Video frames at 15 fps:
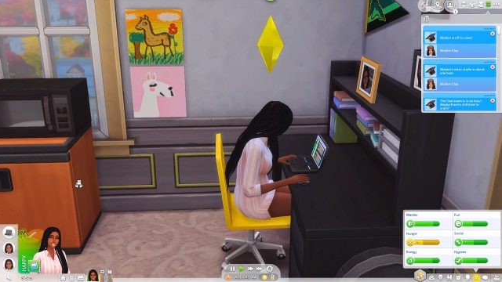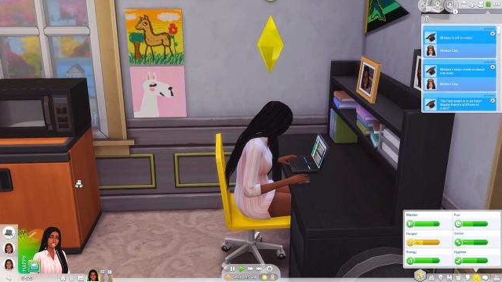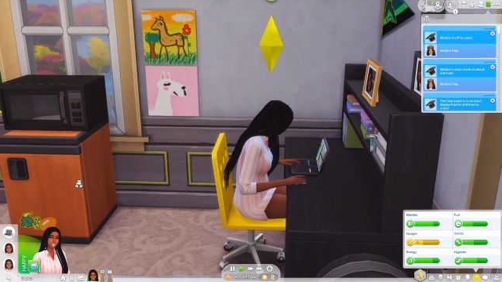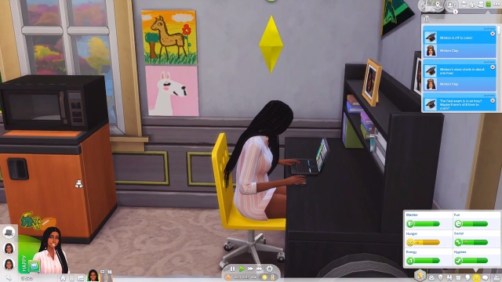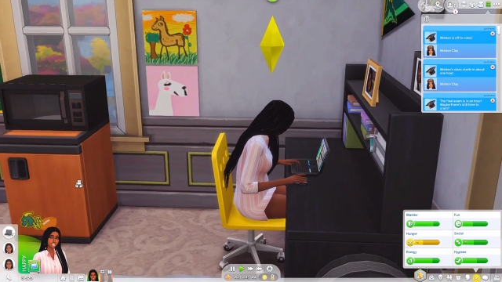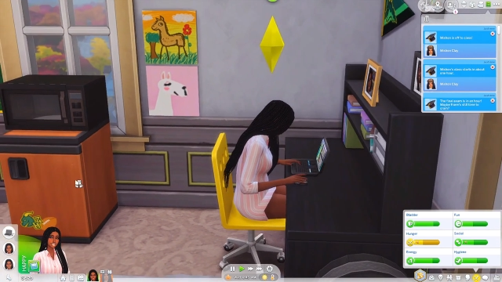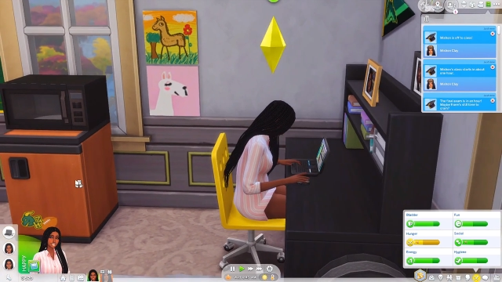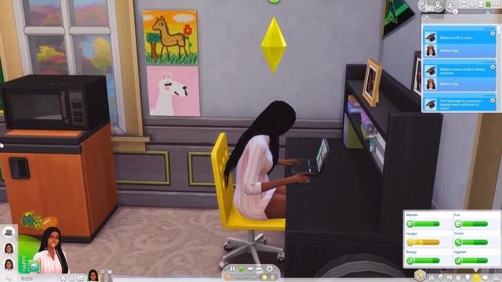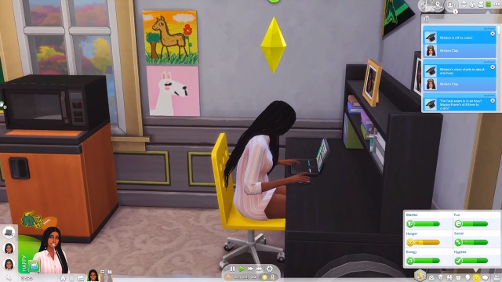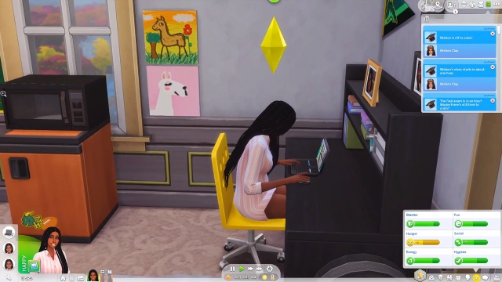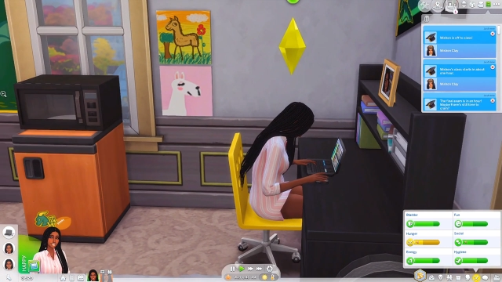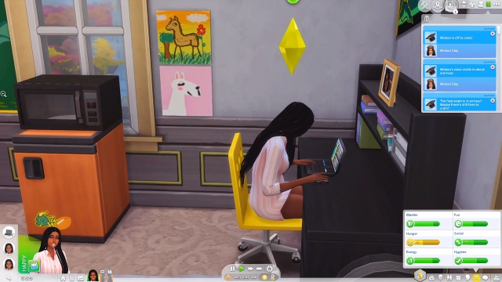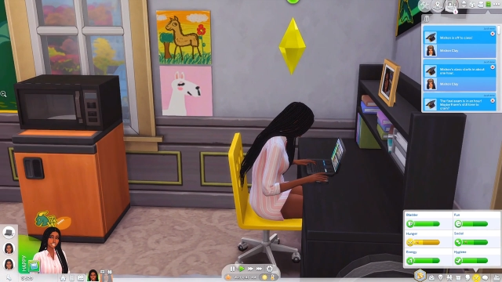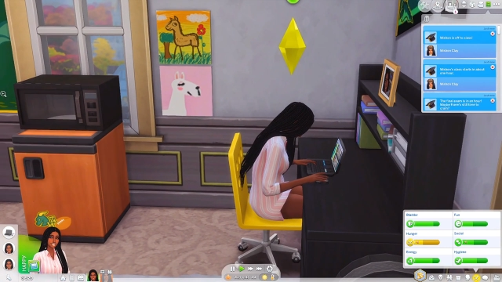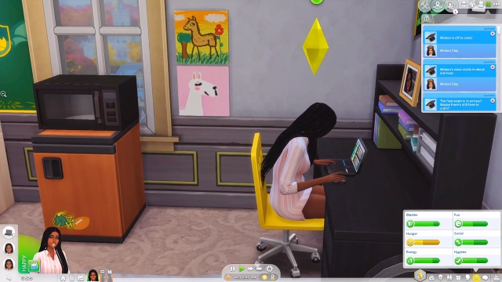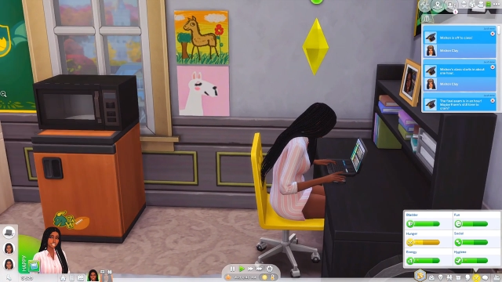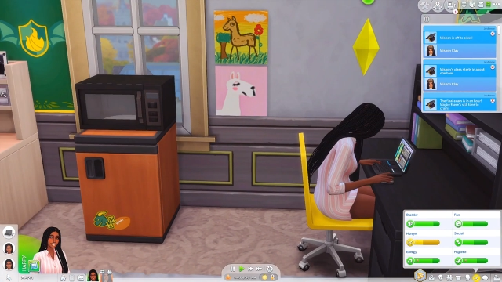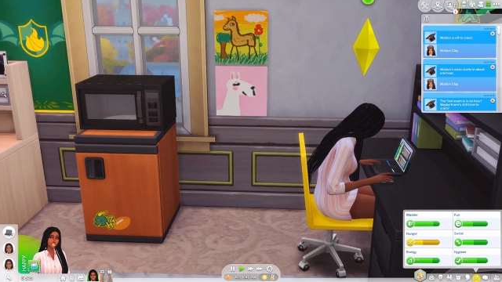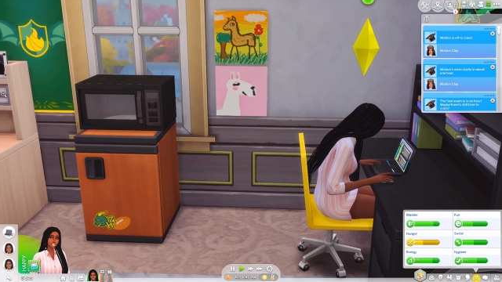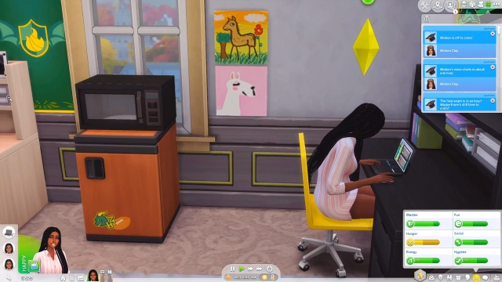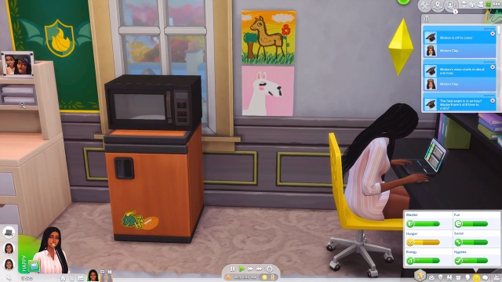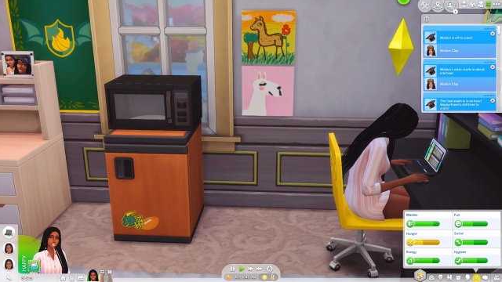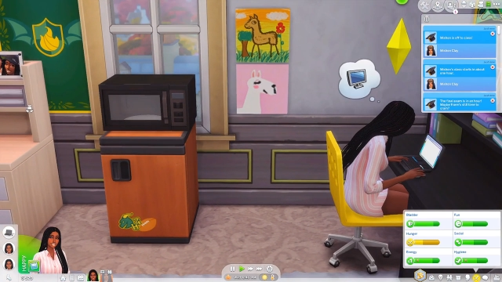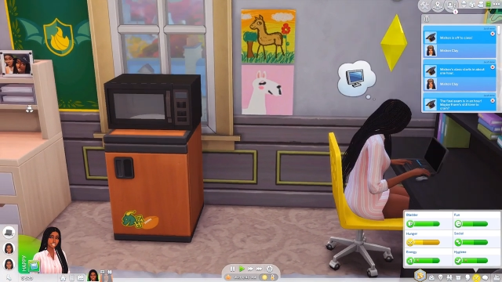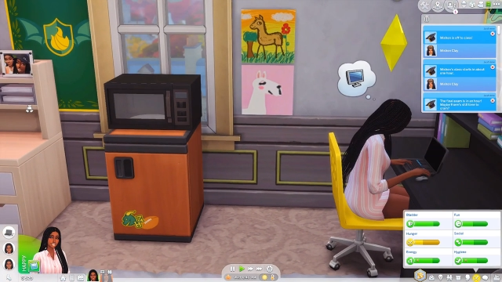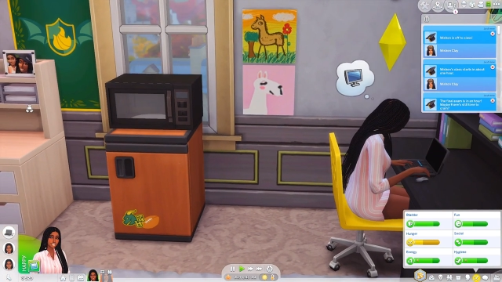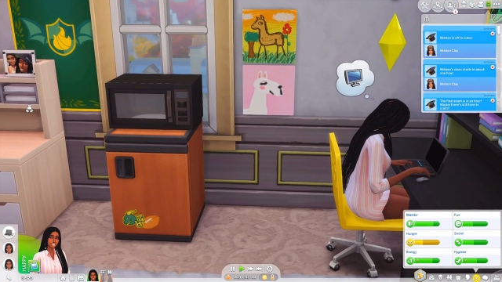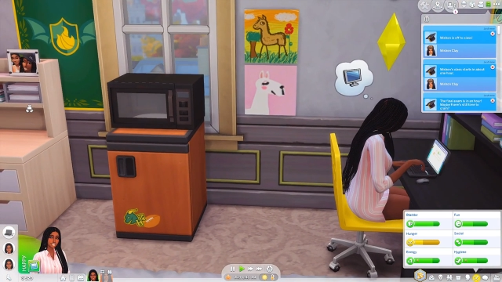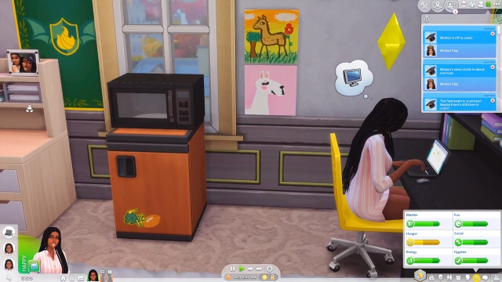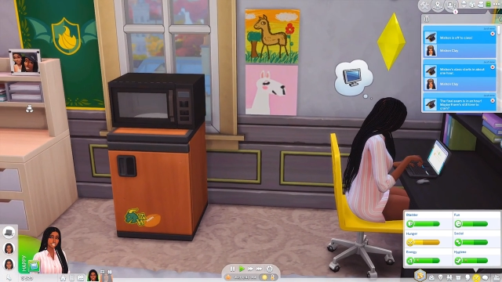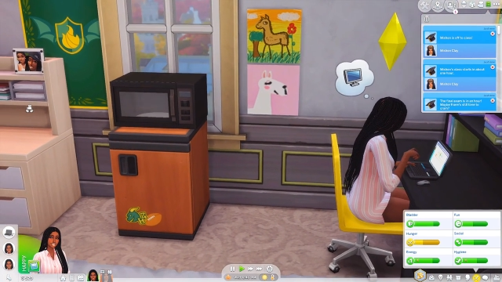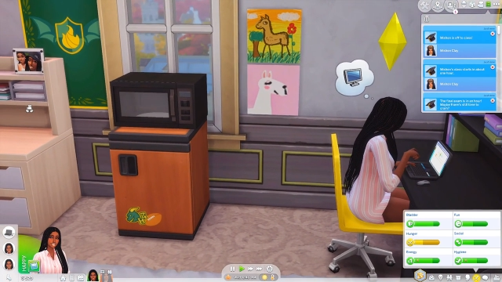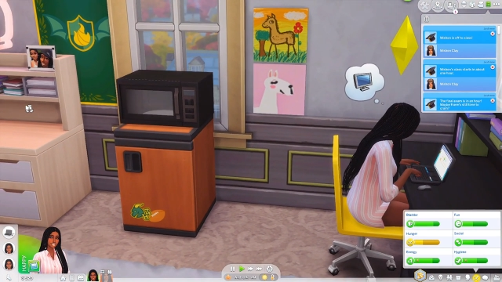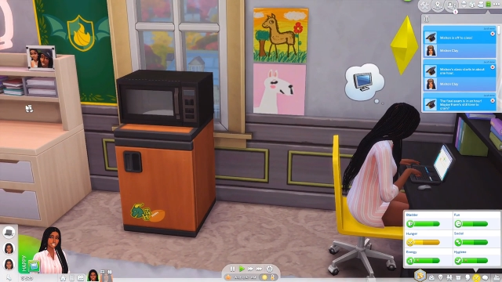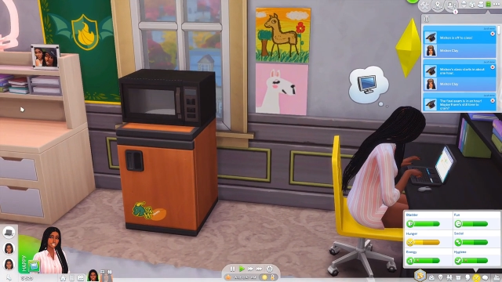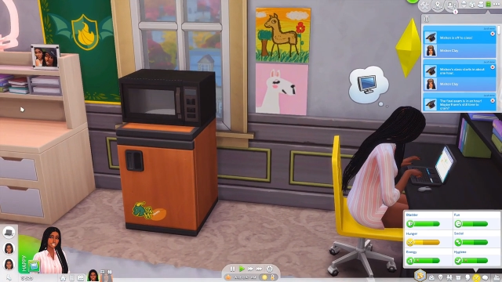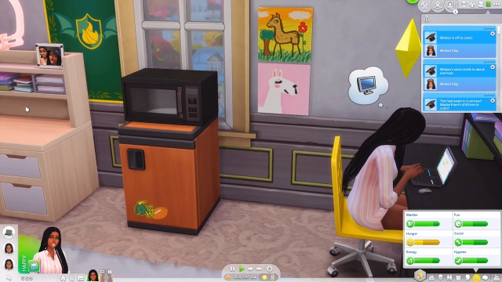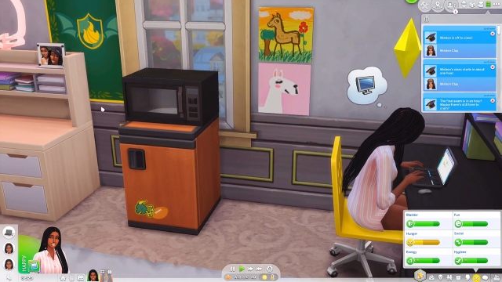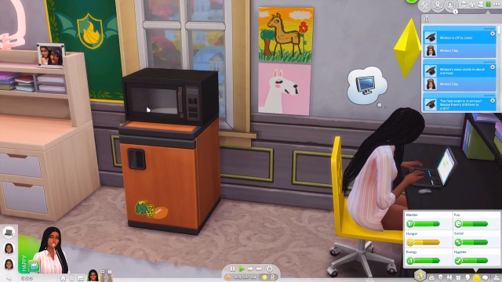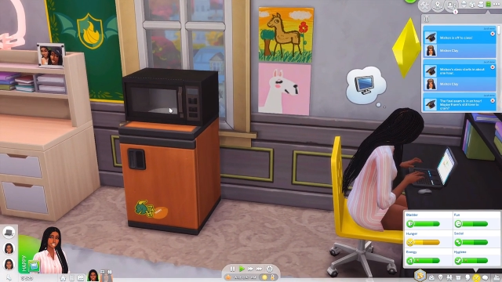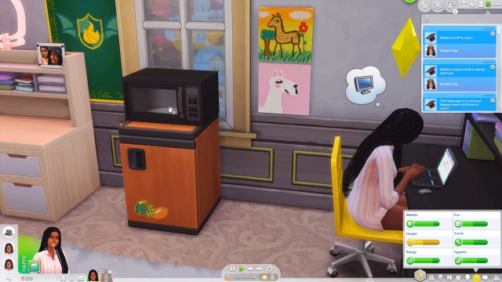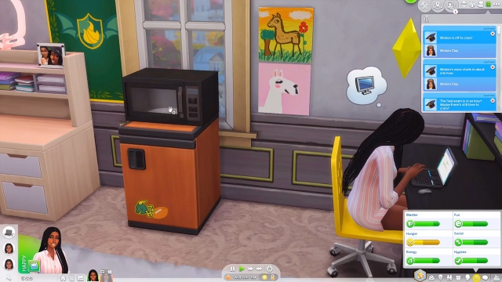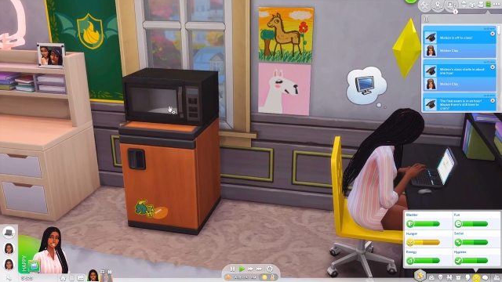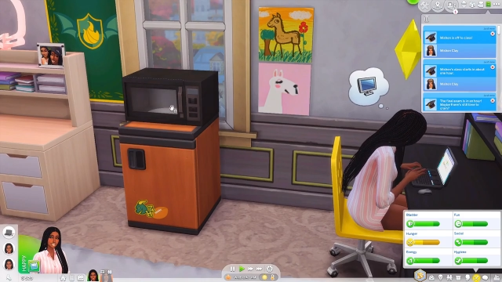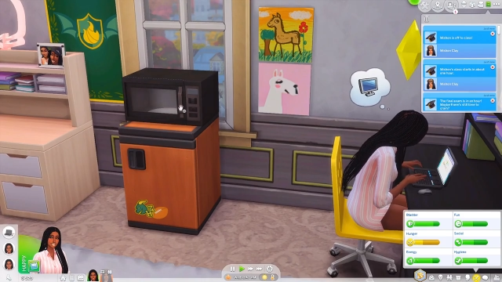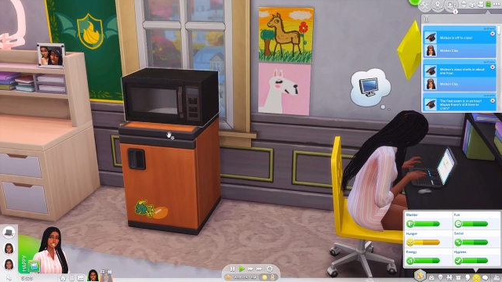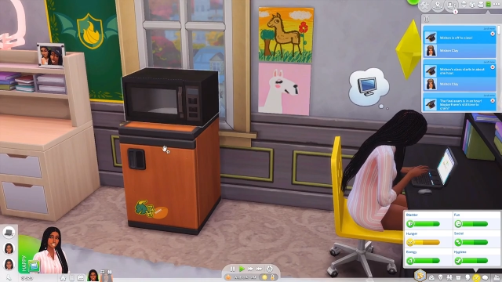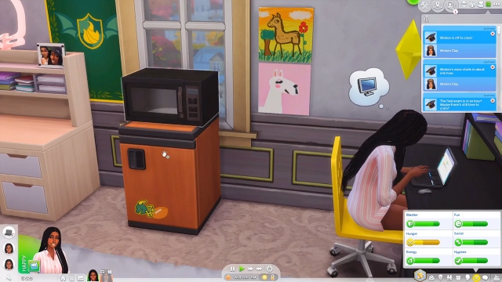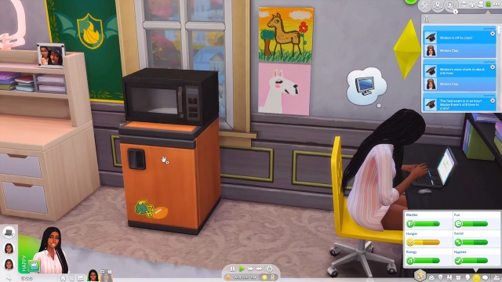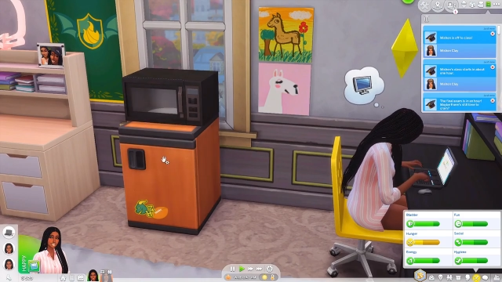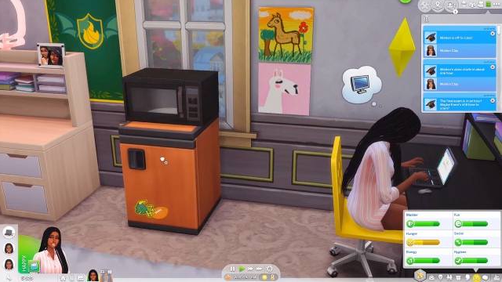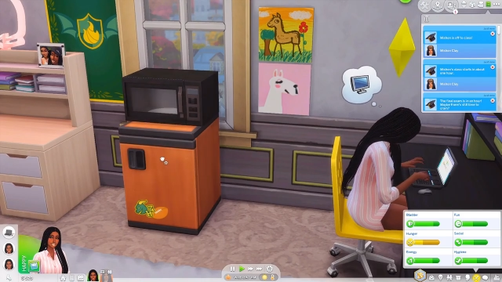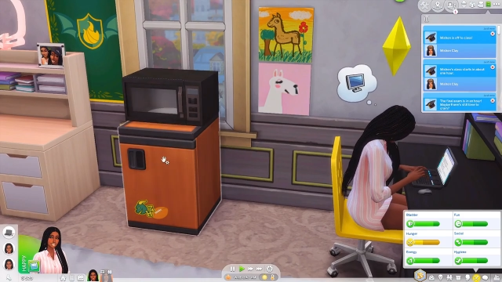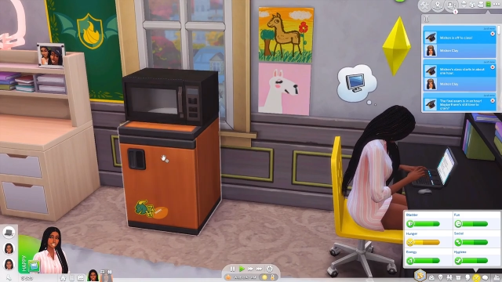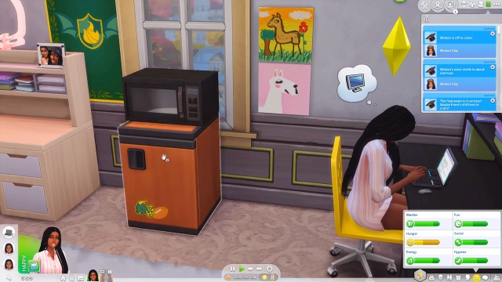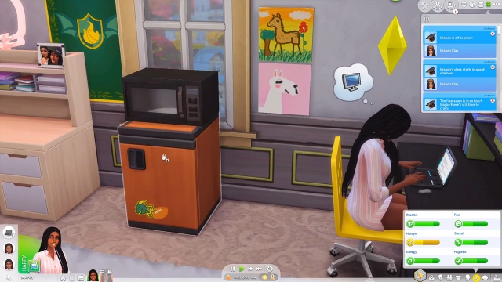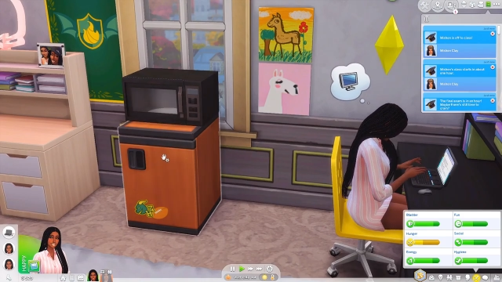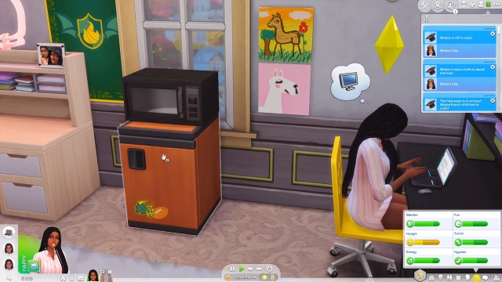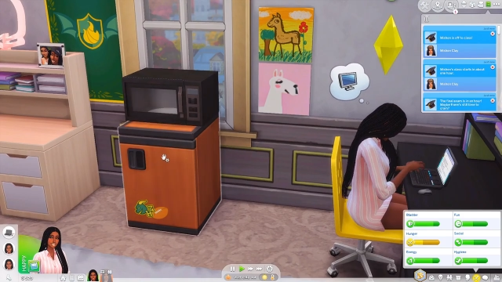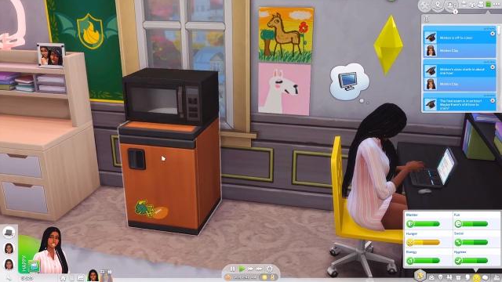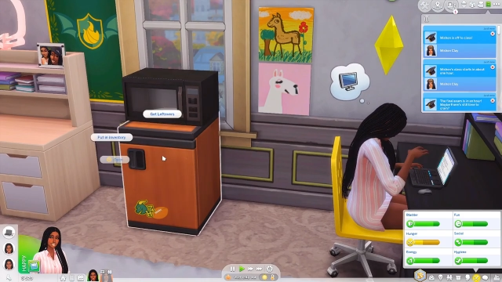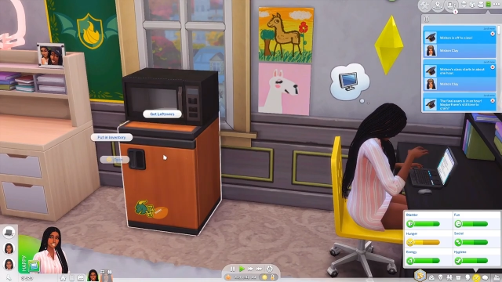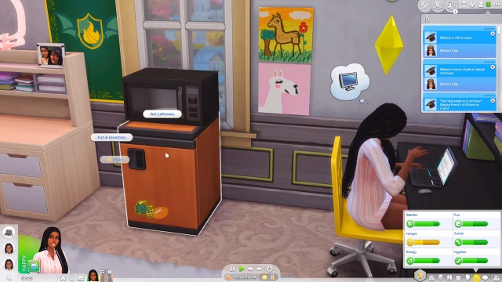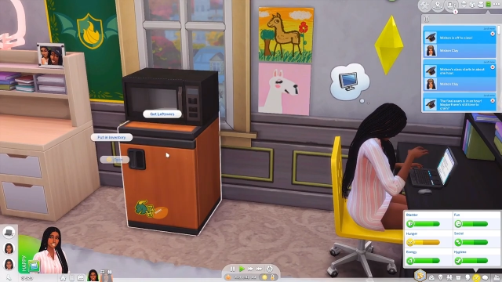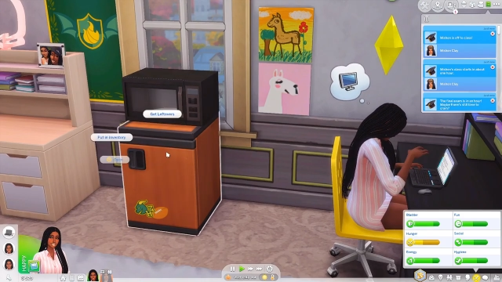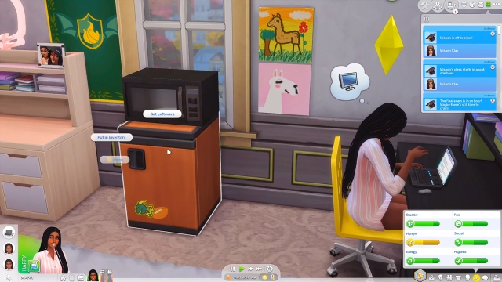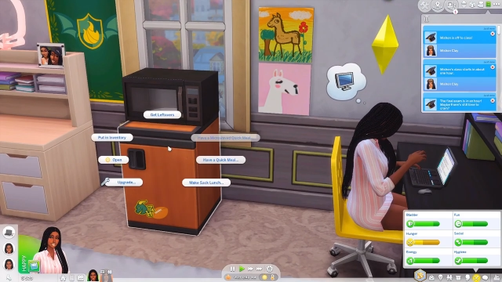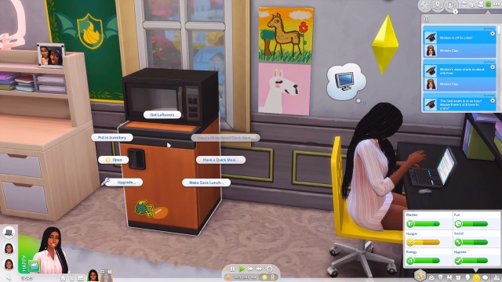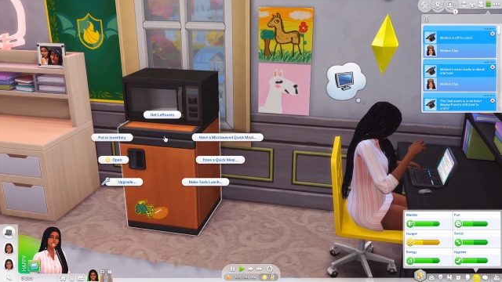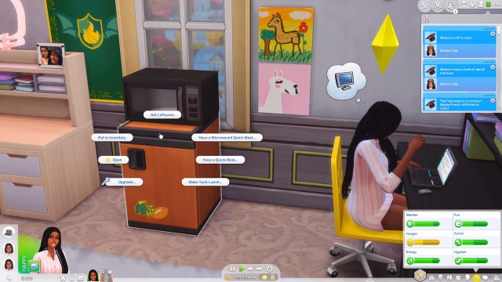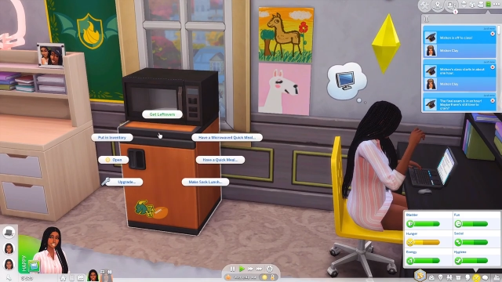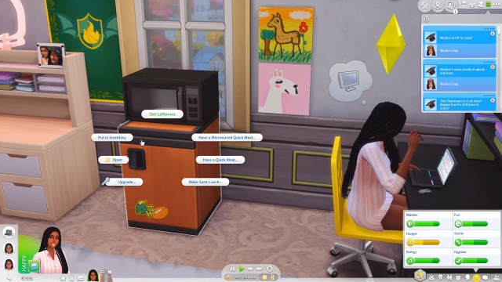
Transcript: (no speaker visible)